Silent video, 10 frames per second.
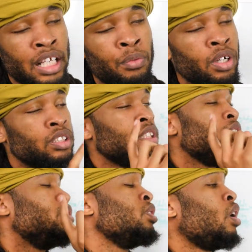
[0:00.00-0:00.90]
They want to see
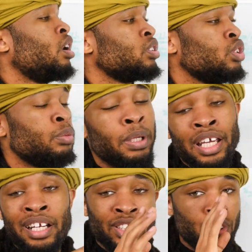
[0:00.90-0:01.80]
you also
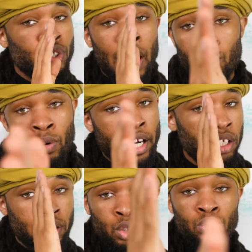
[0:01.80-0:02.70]
speaking
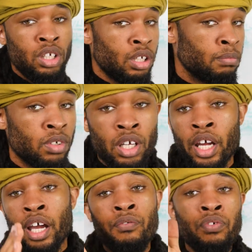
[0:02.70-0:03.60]
directly to them,
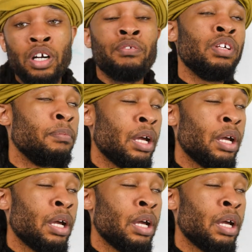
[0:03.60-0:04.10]
in front of them.